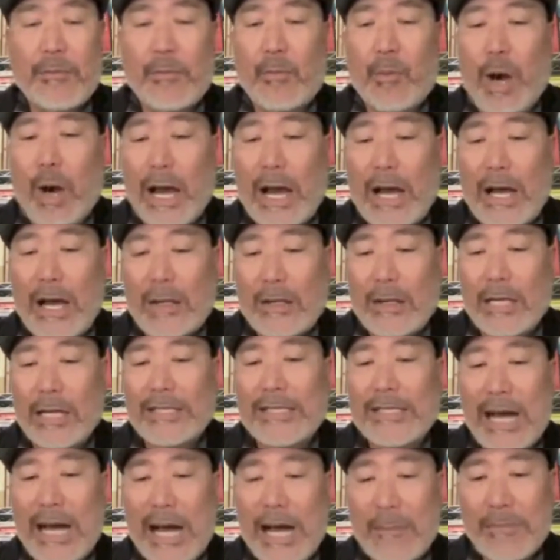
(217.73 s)
While
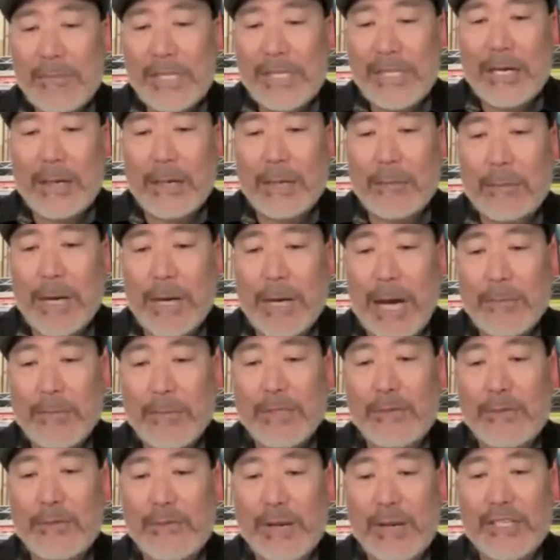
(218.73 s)
adopting a
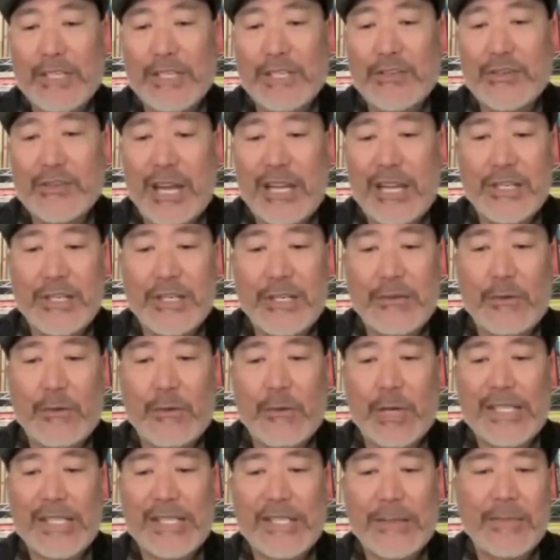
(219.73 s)
popular front strategy of
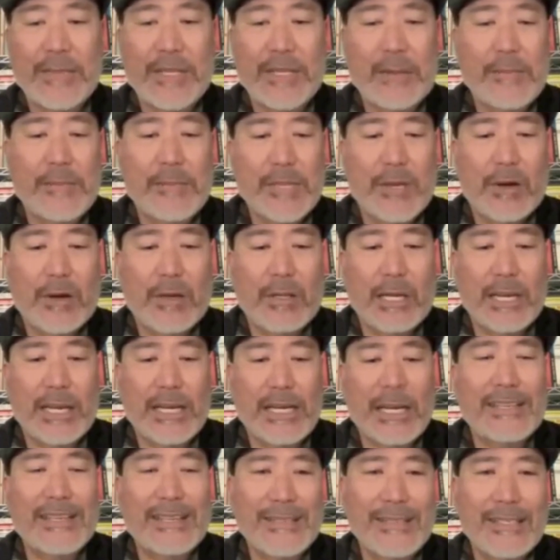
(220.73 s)
what I sometimes call
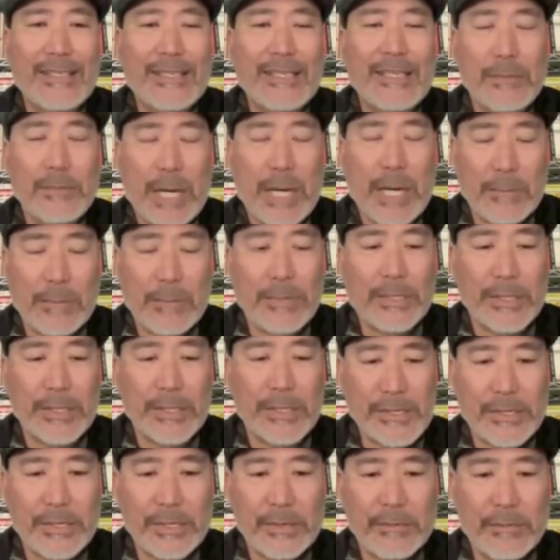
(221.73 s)
identity
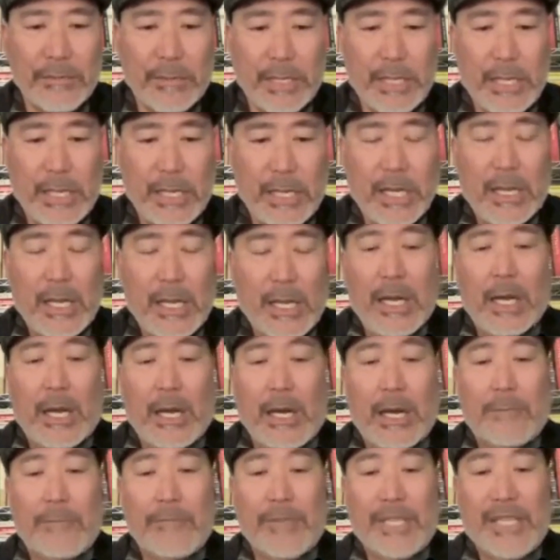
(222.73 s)
populism.
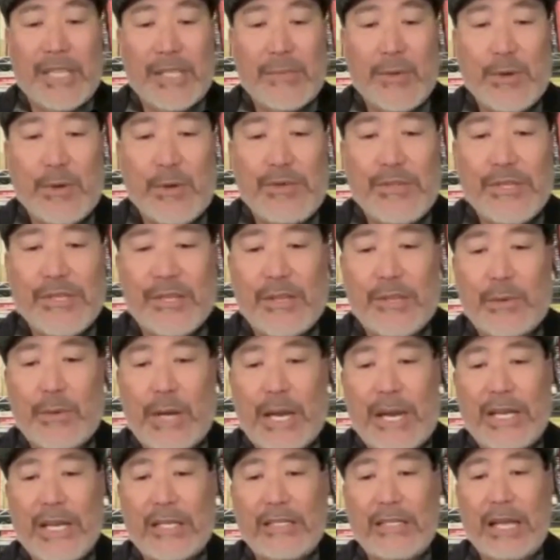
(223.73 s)
These moves in the
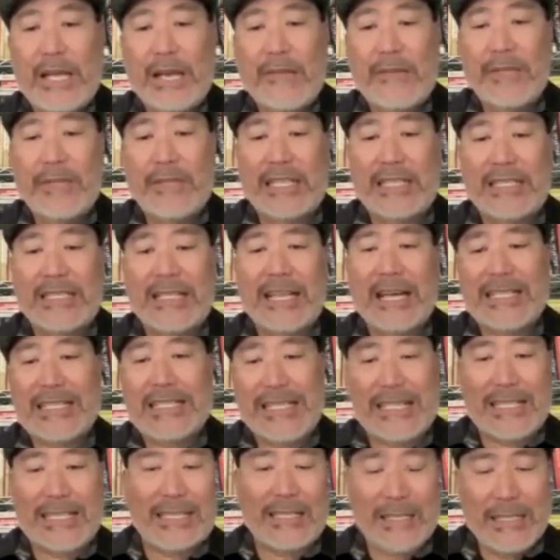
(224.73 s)
right and left
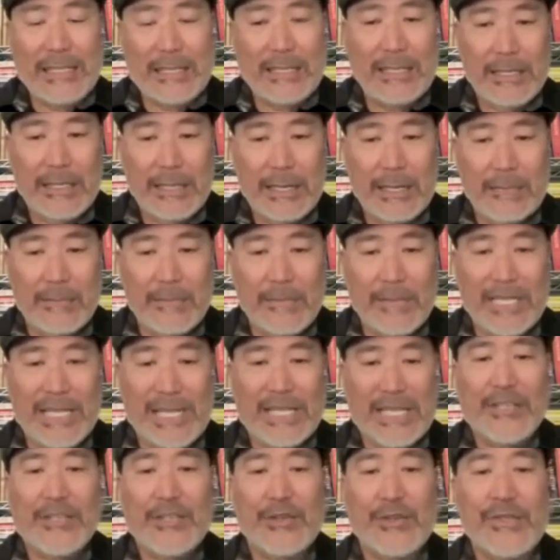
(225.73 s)
neglected the
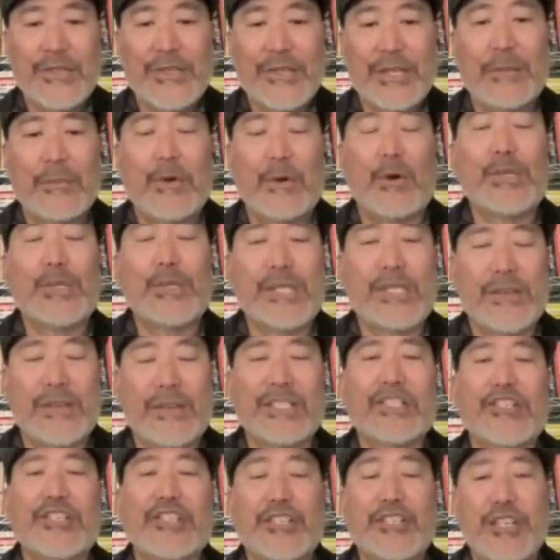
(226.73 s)
issues that most of
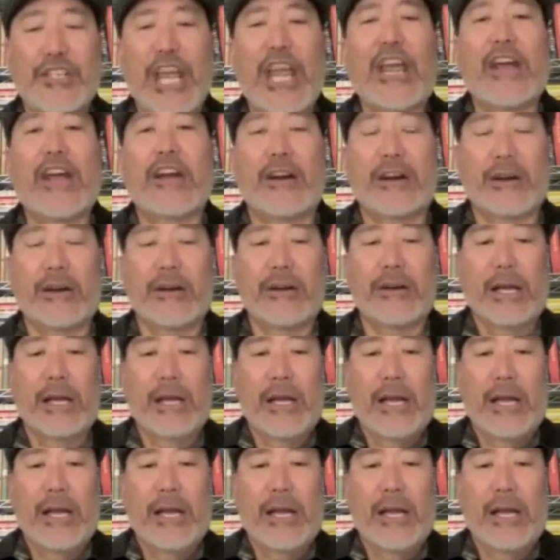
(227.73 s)
us share